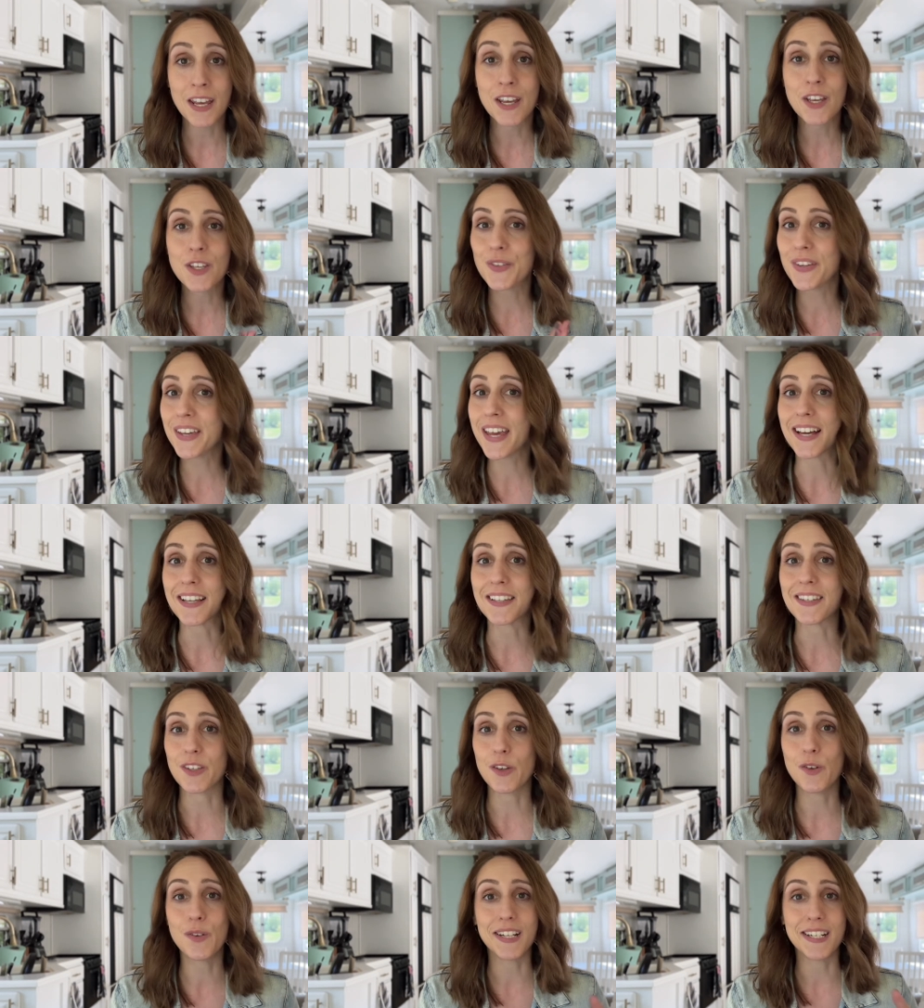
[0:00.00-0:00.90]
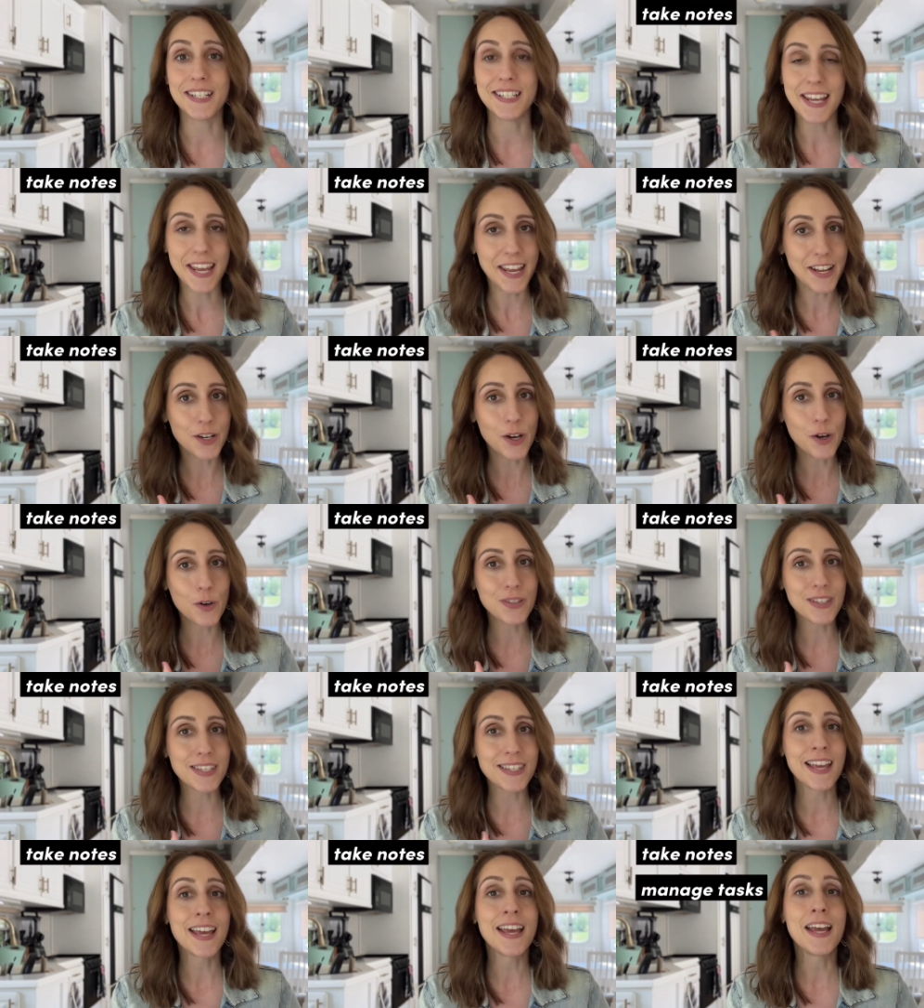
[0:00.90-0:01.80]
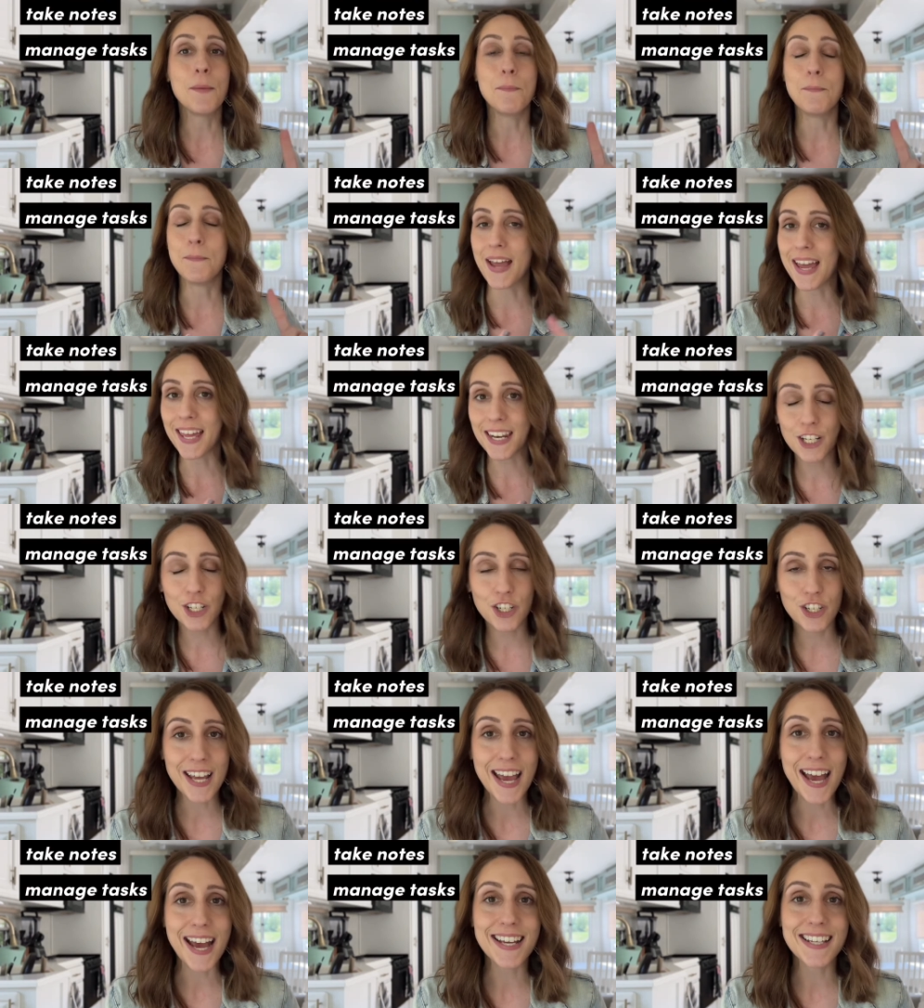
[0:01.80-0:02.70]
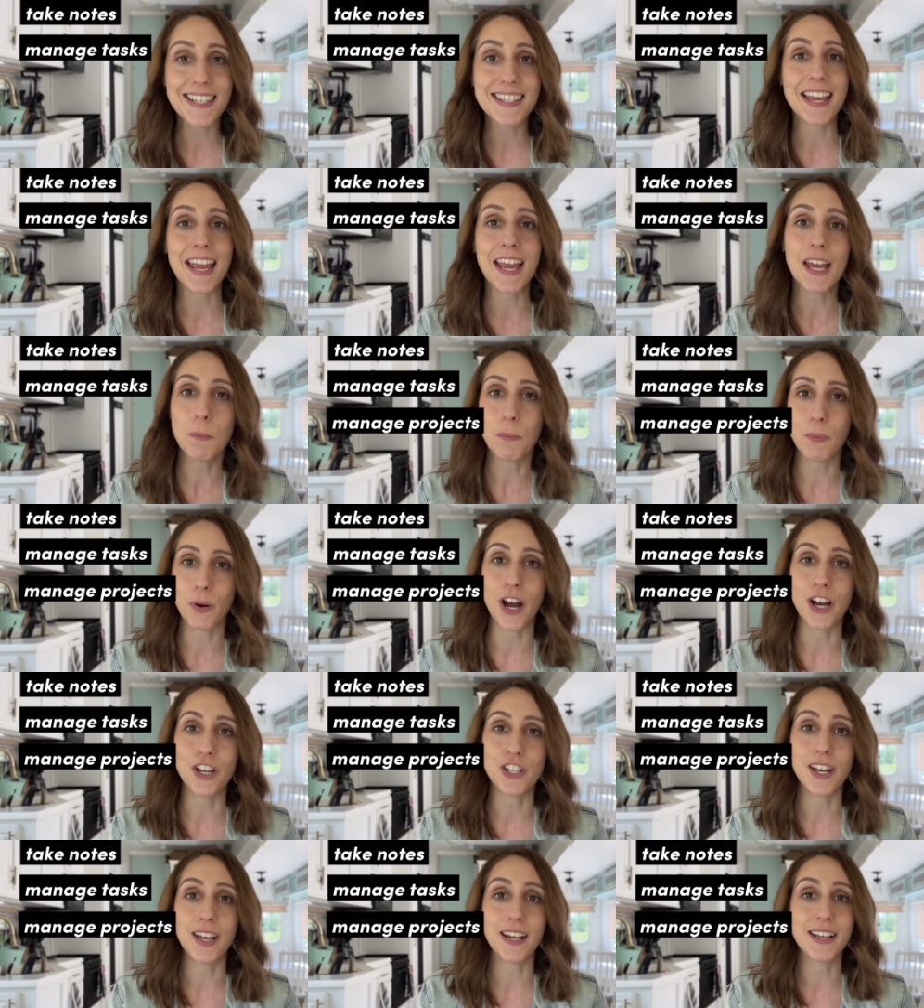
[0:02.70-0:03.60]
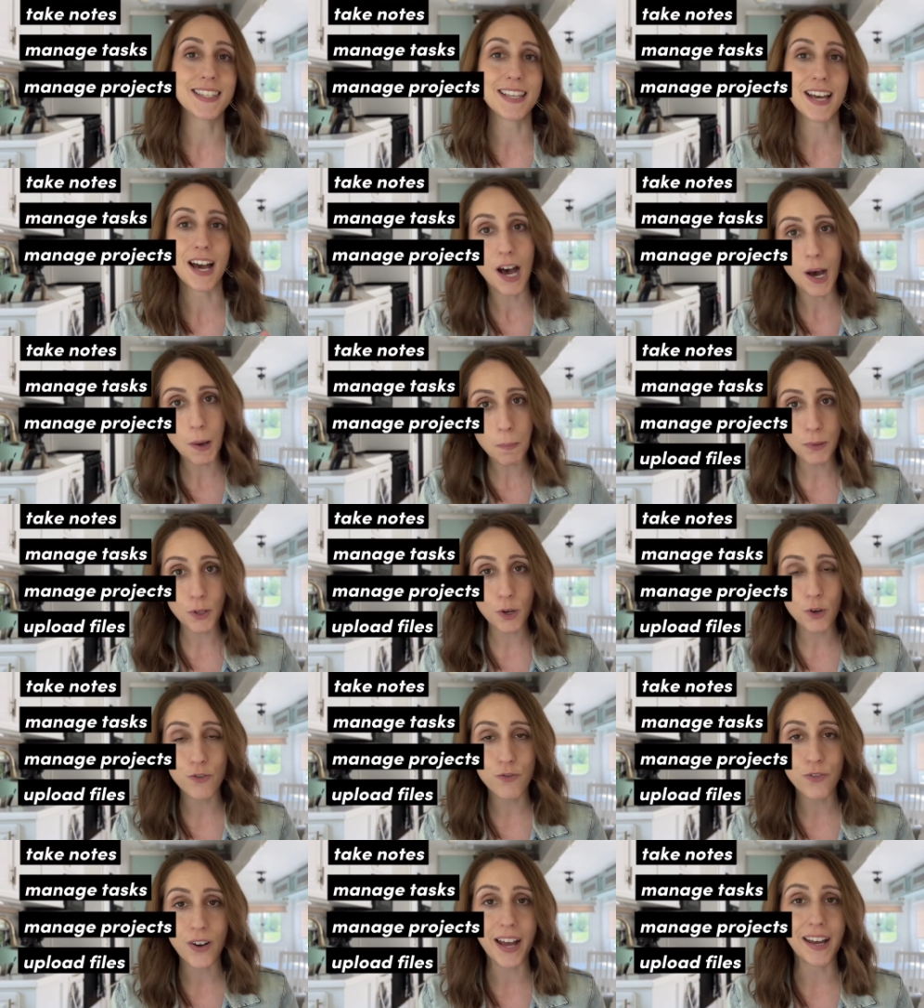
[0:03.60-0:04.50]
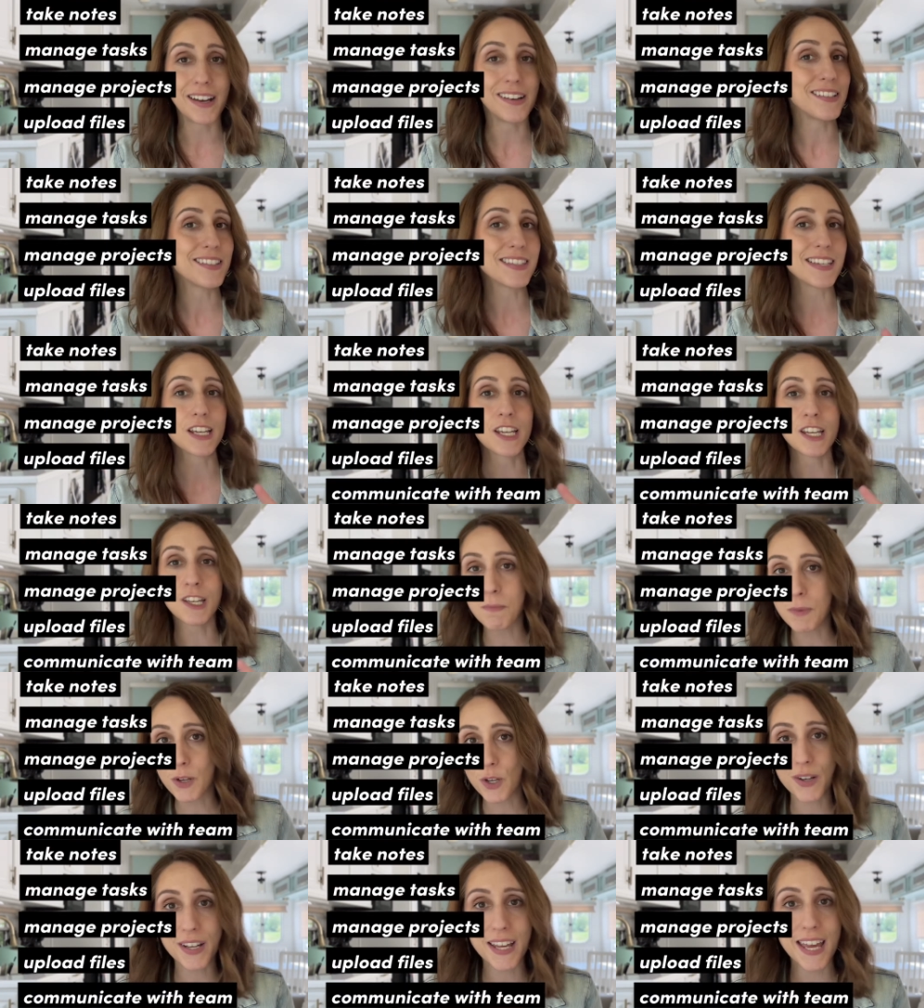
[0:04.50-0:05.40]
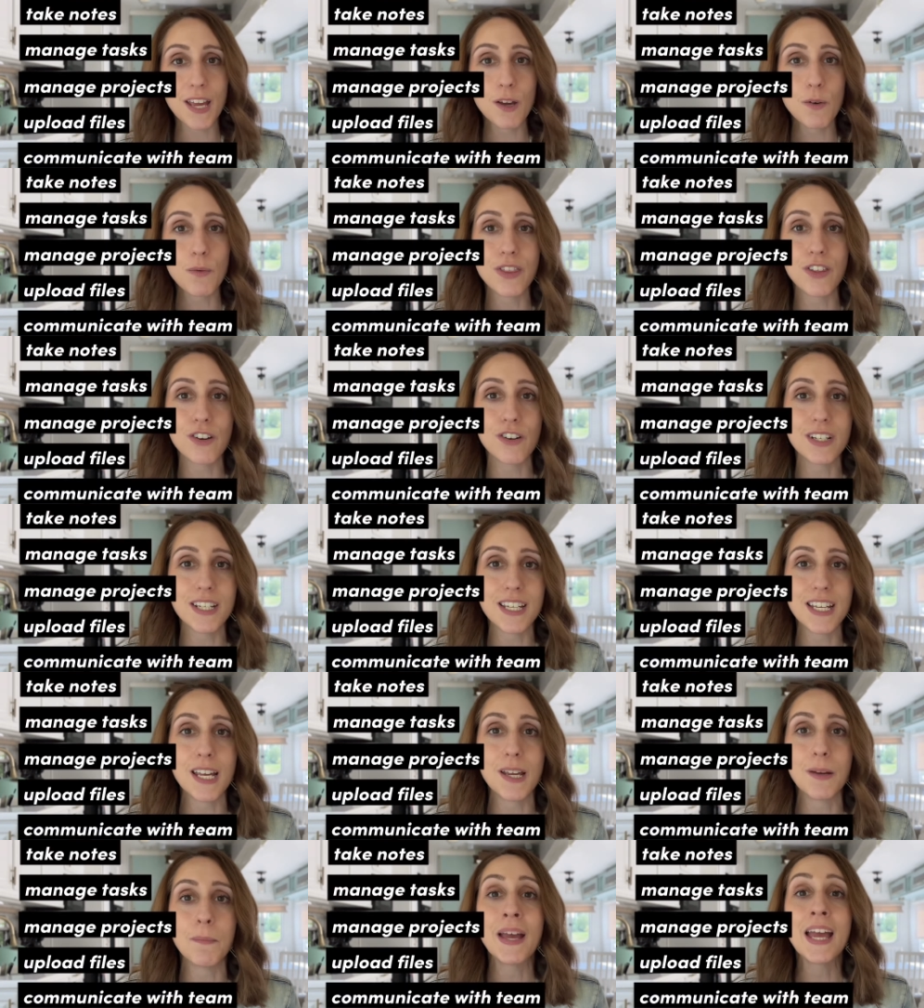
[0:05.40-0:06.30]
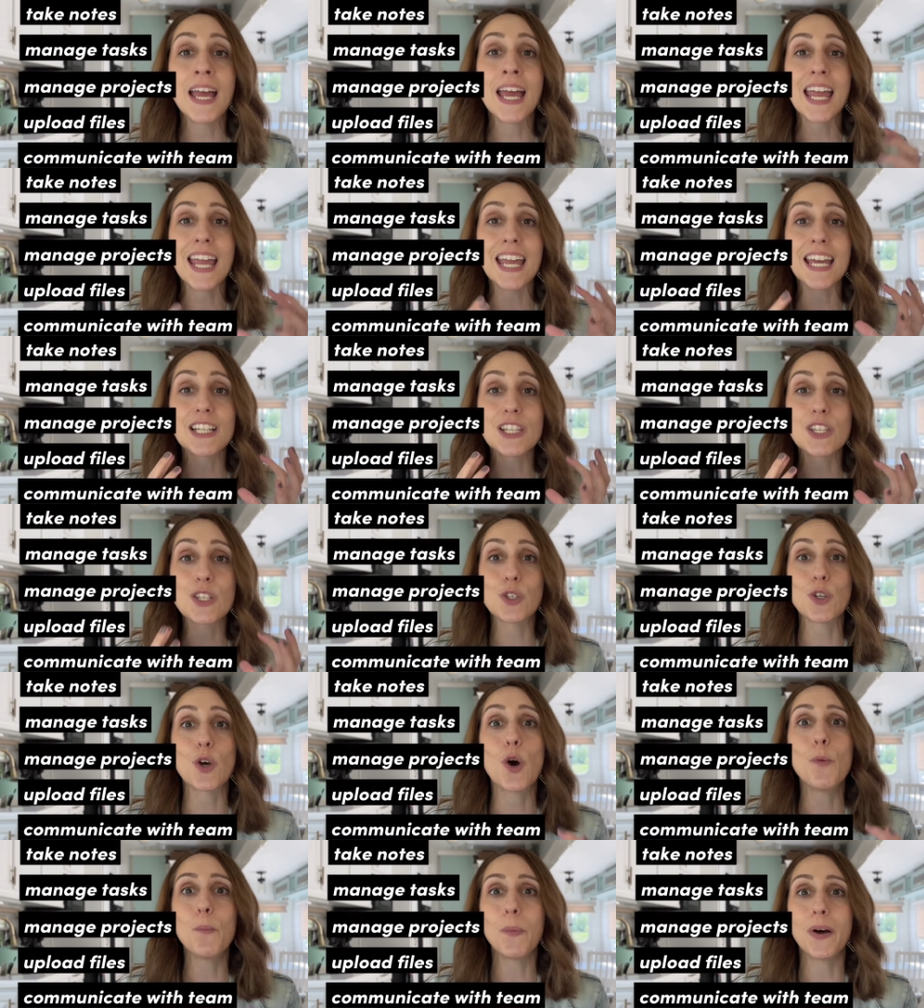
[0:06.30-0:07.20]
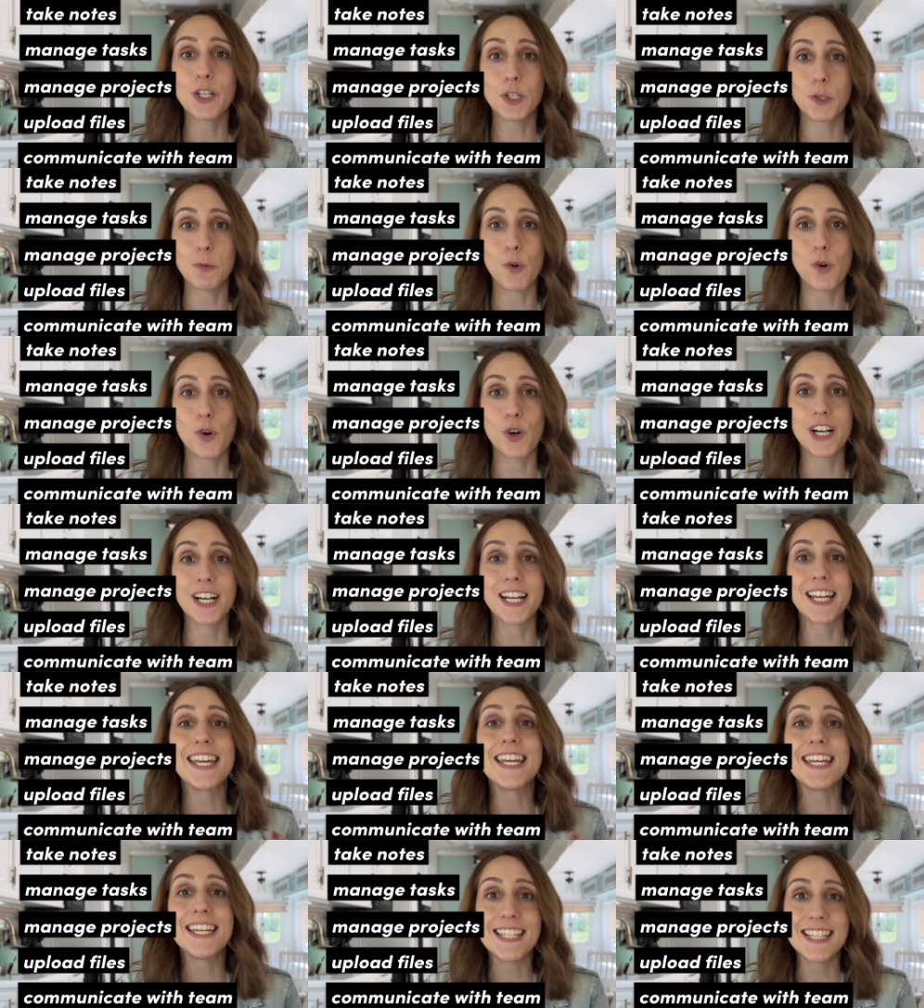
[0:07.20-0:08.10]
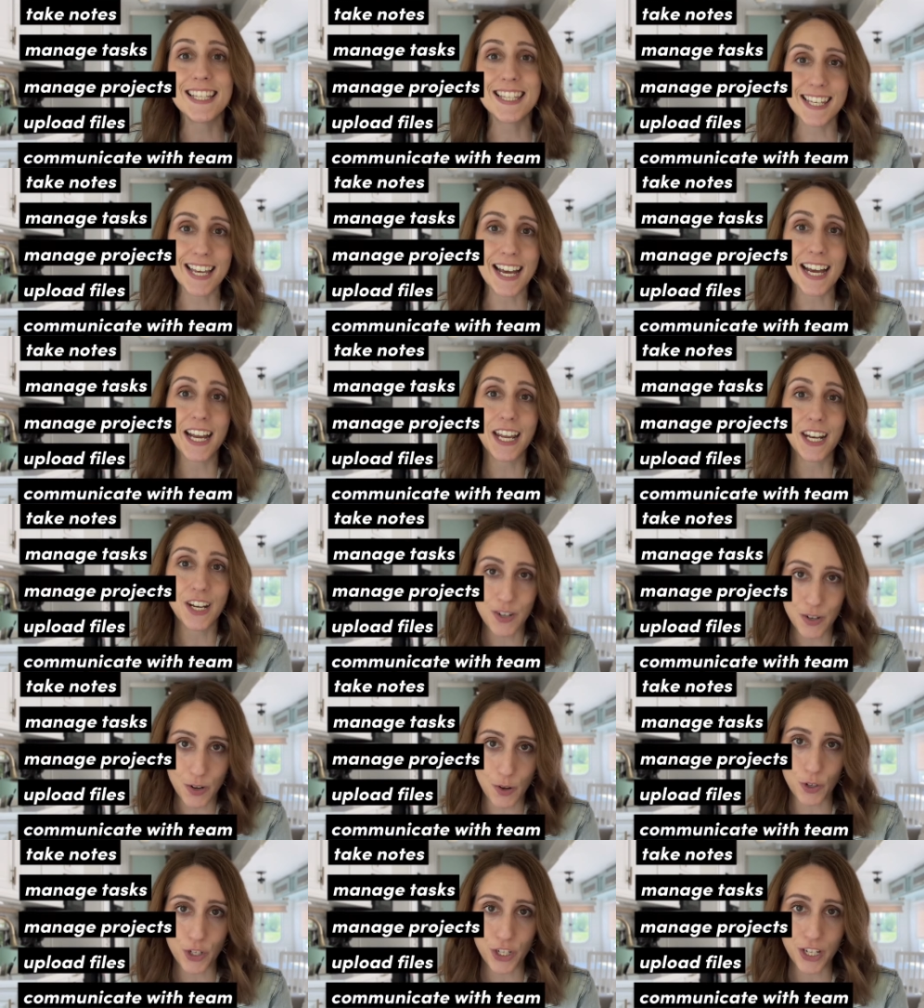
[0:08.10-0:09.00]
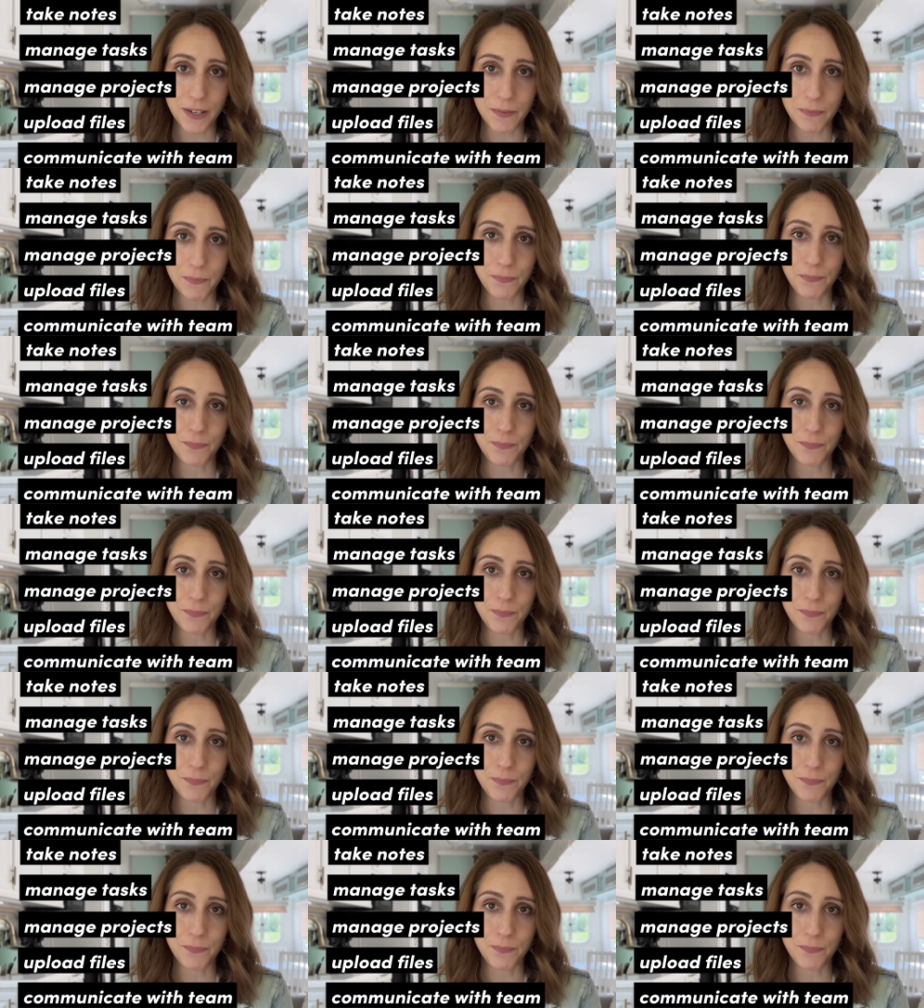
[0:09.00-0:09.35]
So yes, you can take notes, manage tasks and projects, upload files, communicate with your team, and so much more inside Notion.